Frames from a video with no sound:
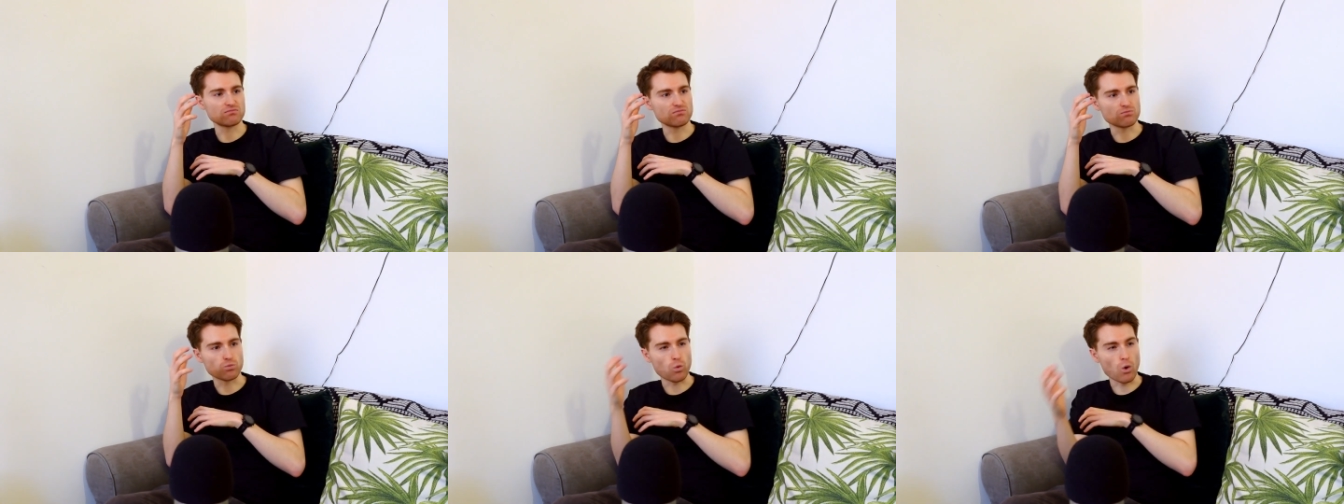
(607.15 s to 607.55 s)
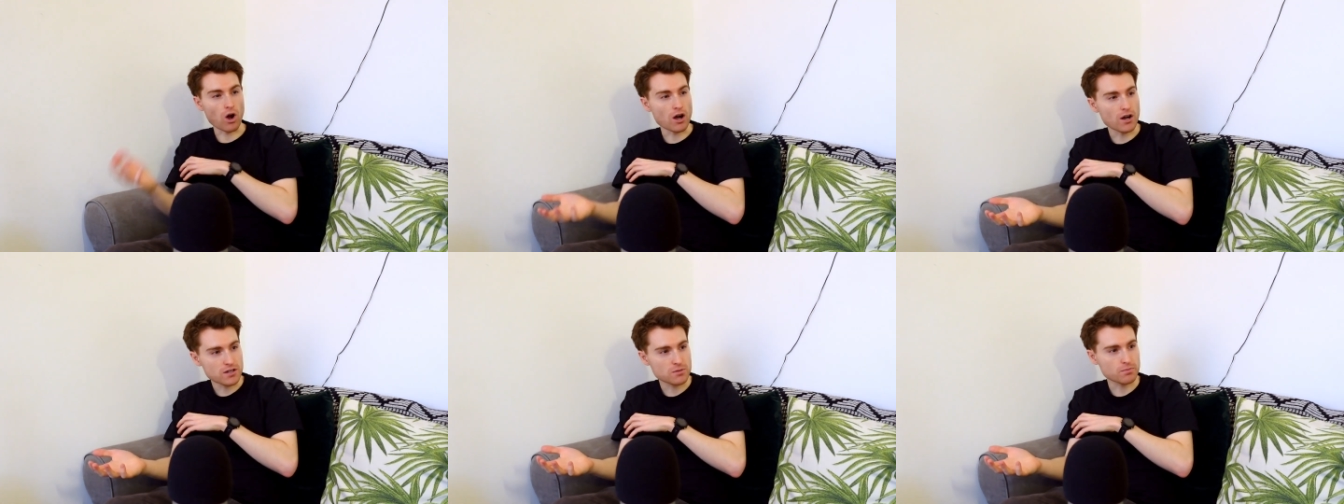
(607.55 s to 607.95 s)

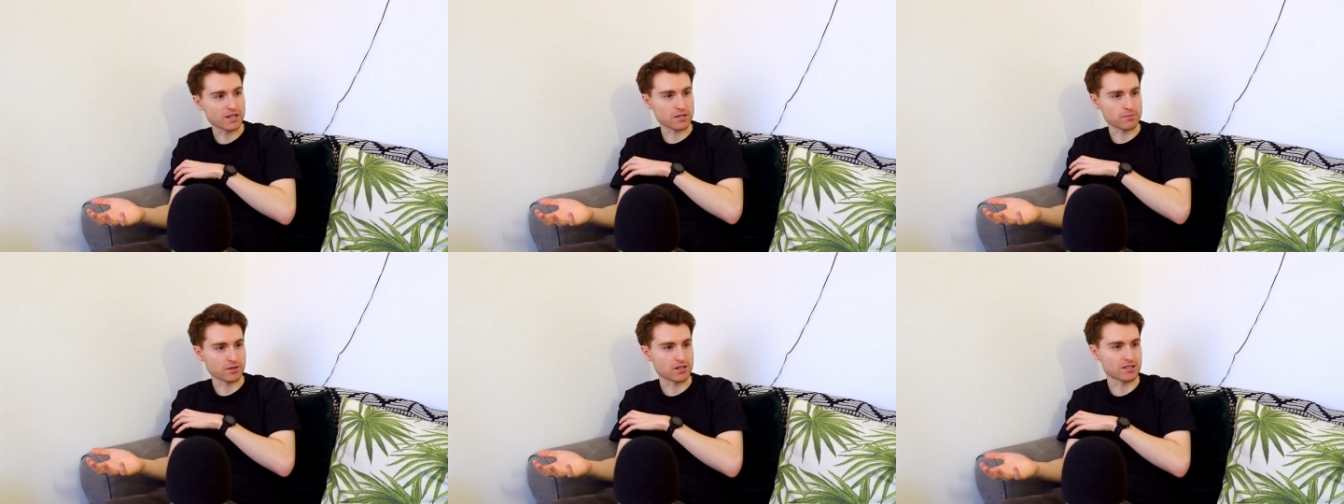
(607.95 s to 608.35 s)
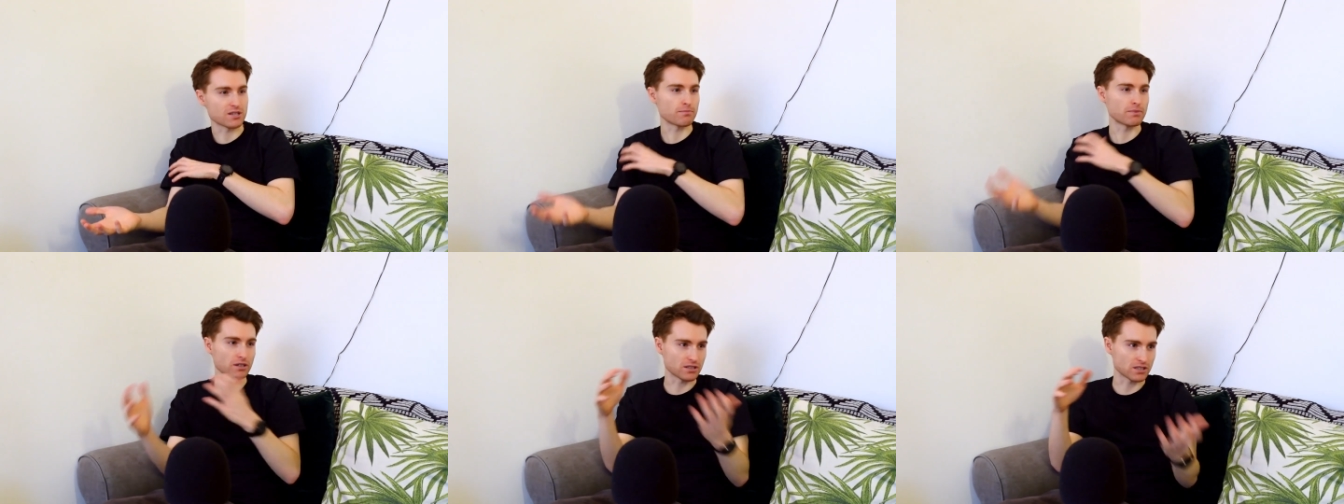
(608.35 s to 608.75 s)
worse, but that's because
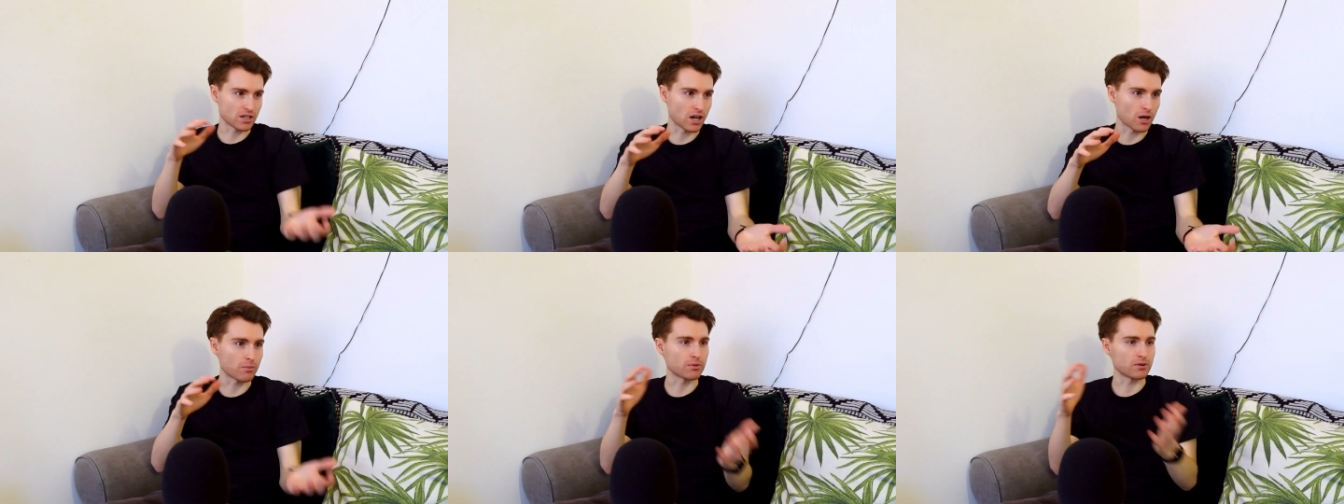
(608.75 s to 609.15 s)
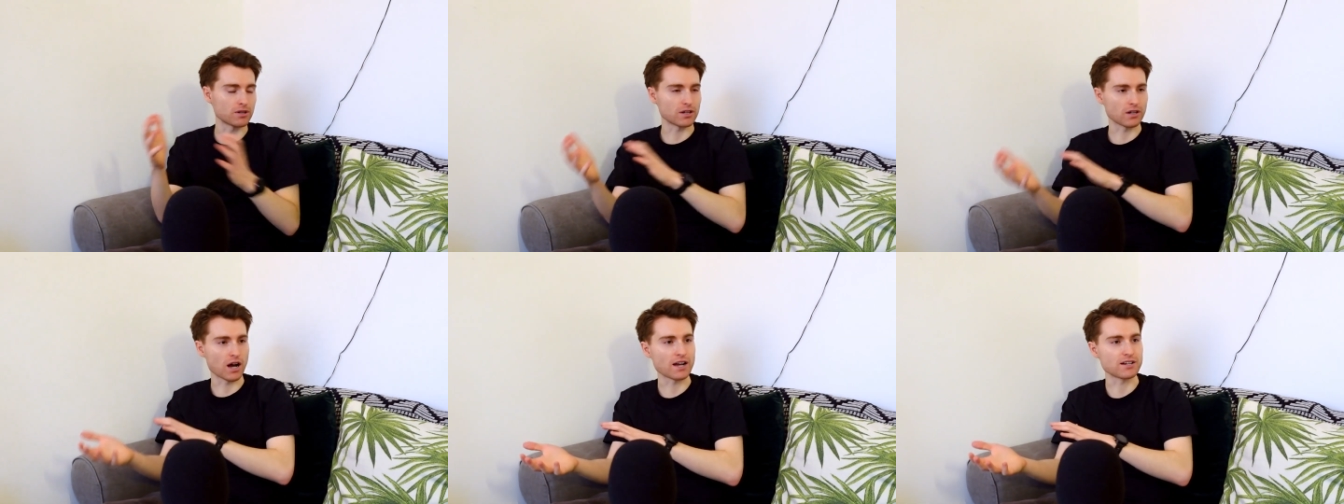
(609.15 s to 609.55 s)
it built it up,
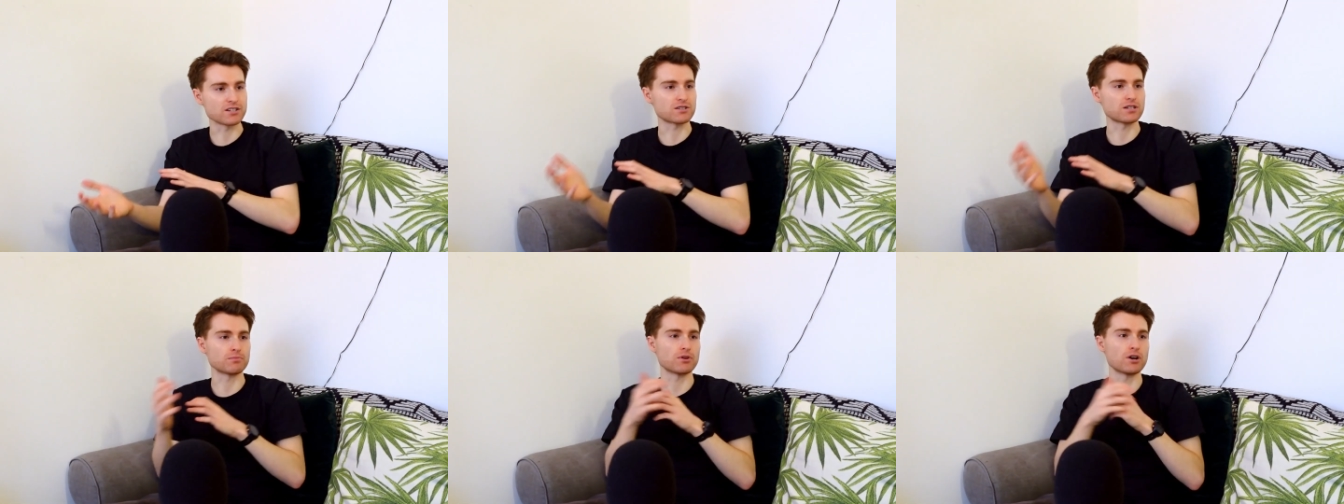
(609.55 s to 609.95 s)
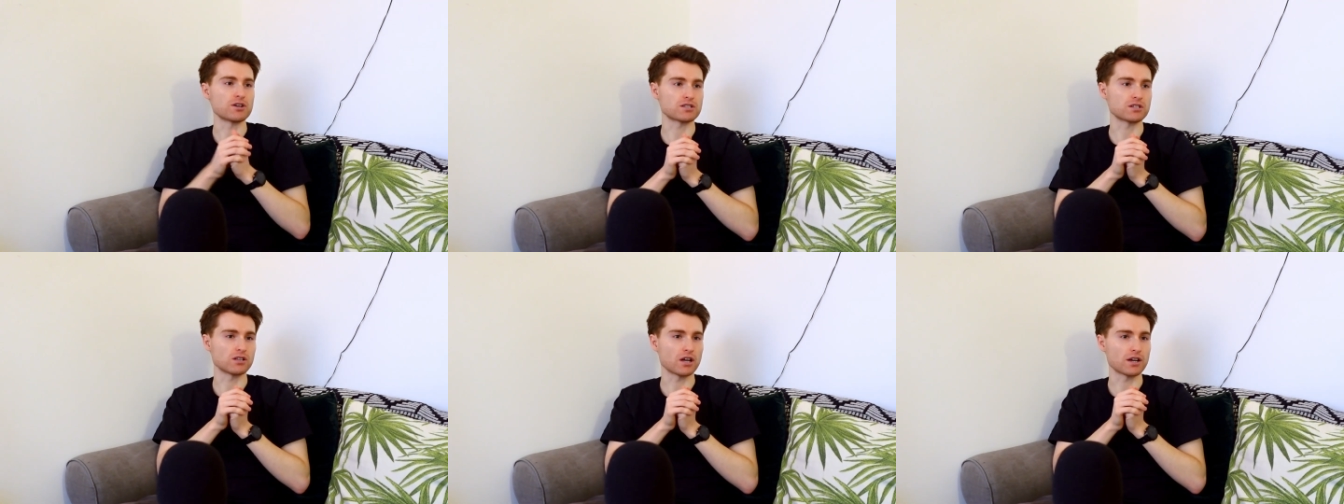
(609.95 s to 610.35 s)
and I just didn't
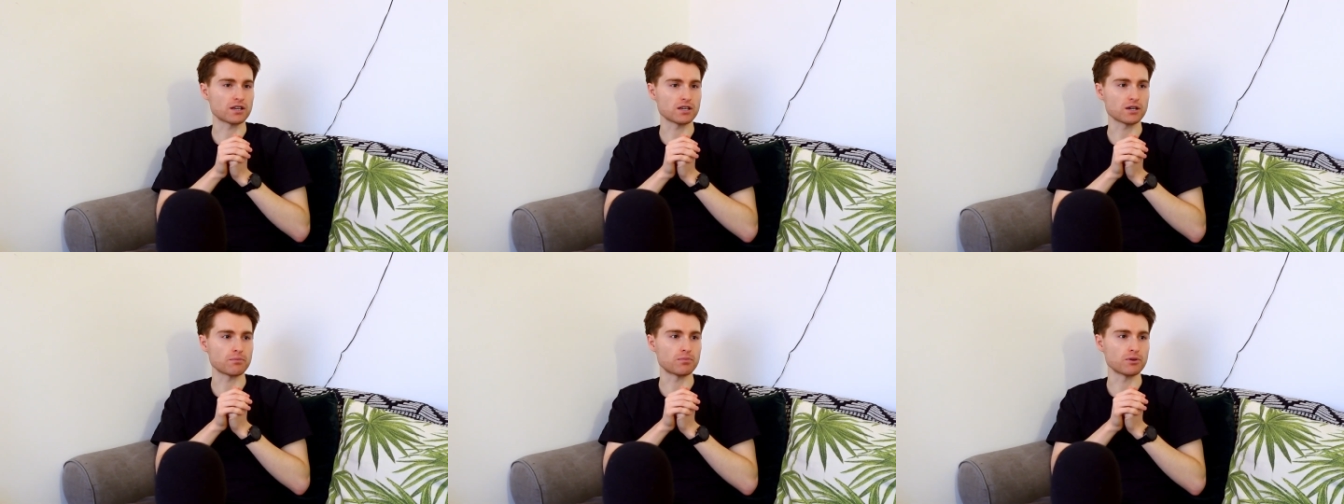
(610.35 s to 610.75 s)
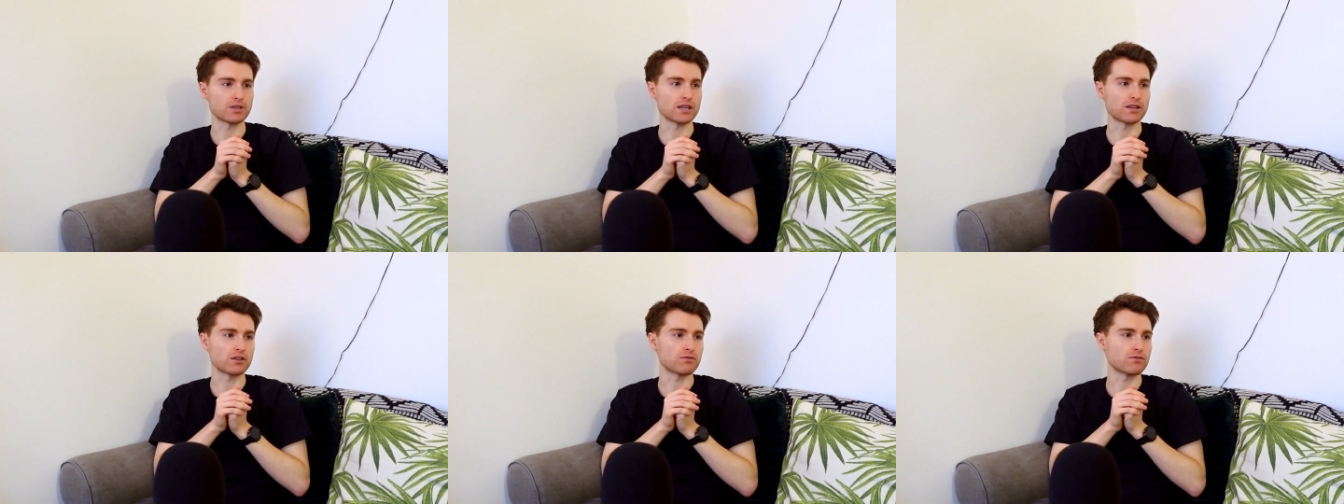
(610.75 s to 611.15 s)
personally like it. But
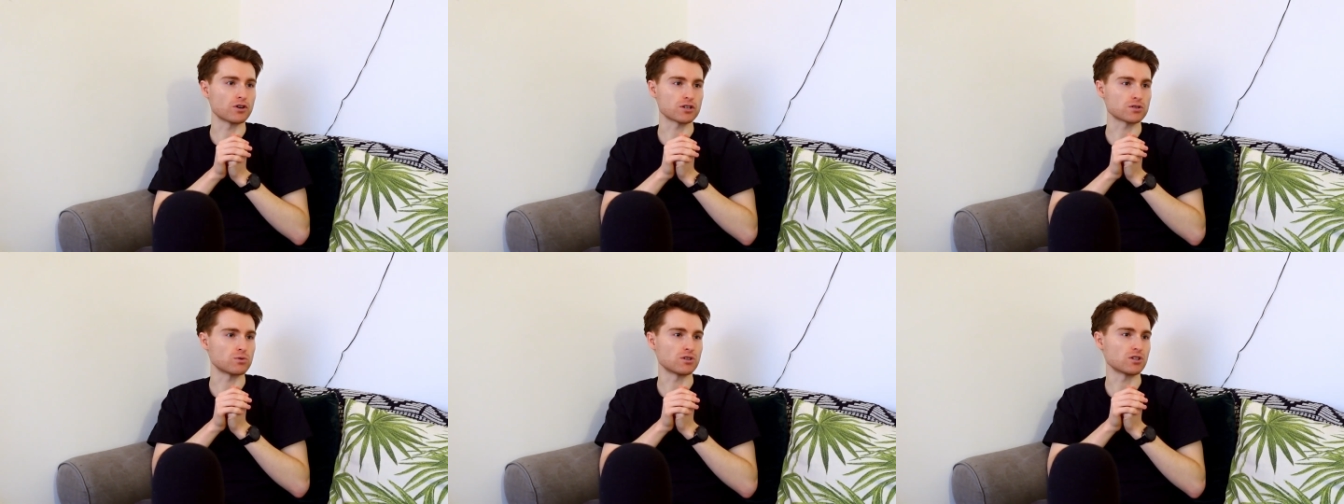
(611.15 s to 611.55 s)
then the first one